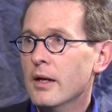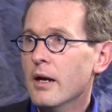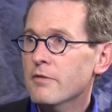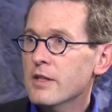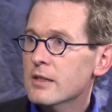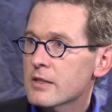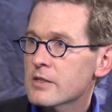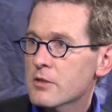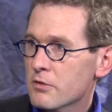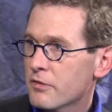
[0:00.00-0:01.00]
I think
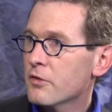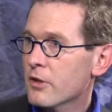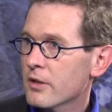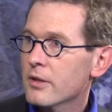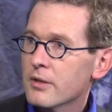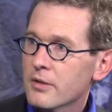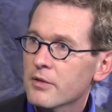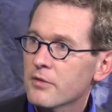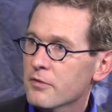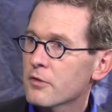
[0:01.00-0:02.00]
it's good for
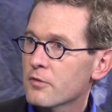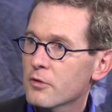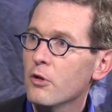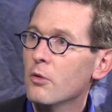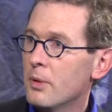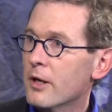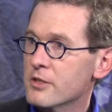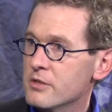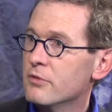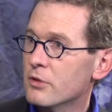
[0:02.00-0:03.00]
all
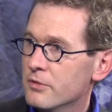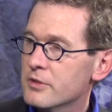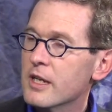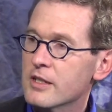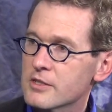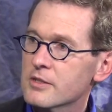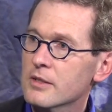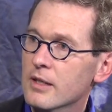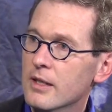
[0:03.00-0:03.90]
parties involved. Yes,